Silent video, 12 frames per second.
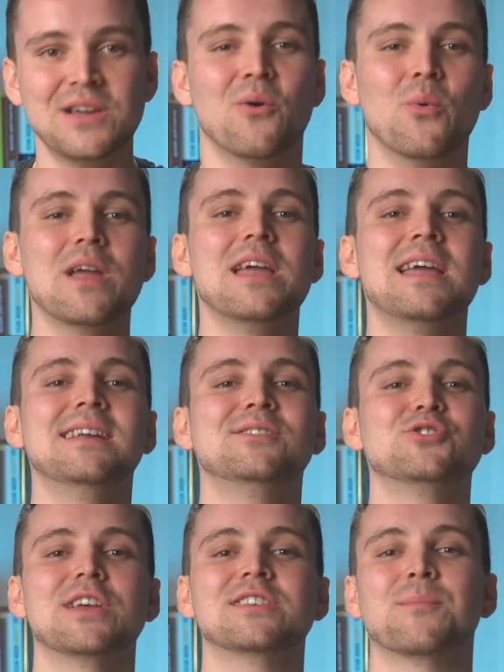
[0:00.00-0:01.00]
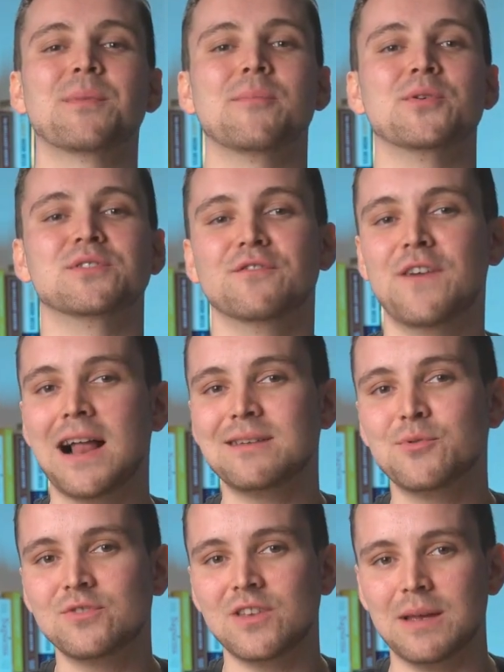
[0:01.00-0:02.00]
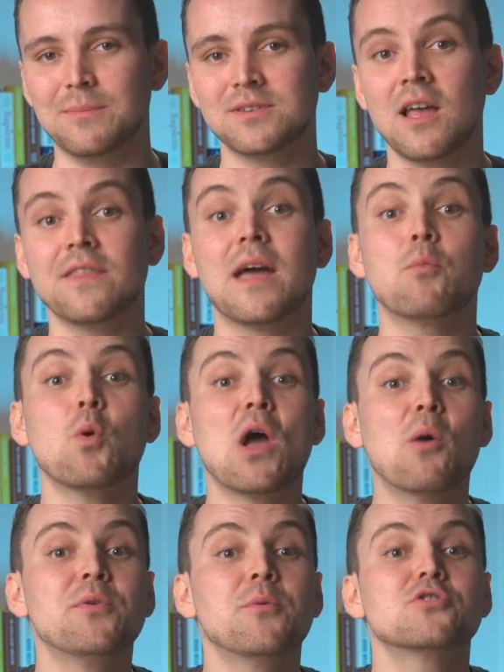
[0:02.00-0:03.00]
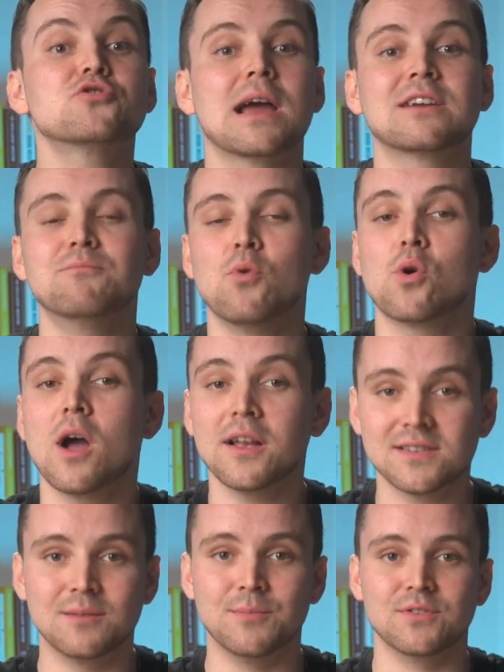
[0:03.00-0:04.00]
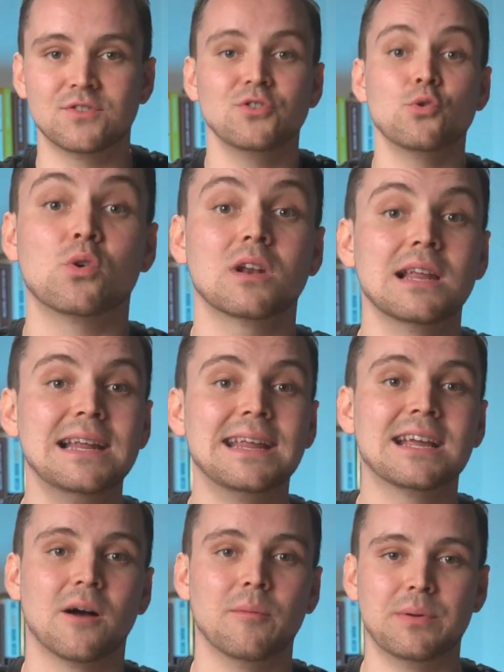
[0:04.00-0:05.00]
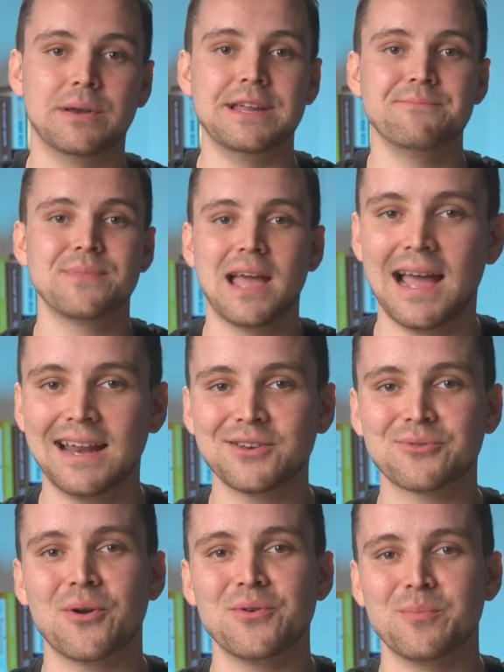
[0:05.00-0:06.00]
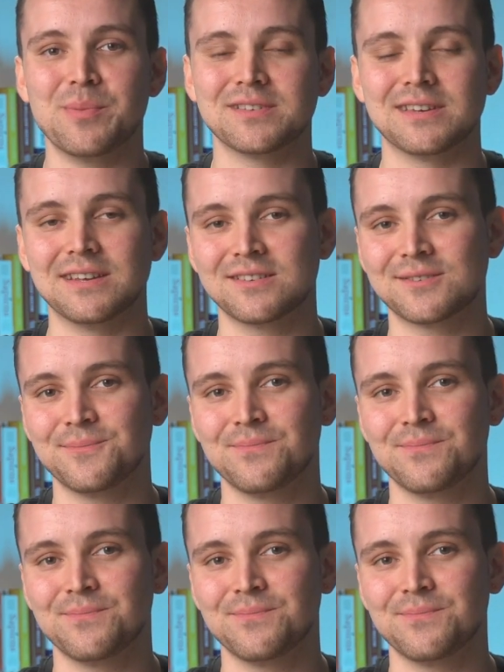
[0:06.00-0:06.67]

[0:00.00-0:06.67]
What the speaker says: We're here to share some of the most valuable tips that will help you attract more customers to your cleaning company and grow your business.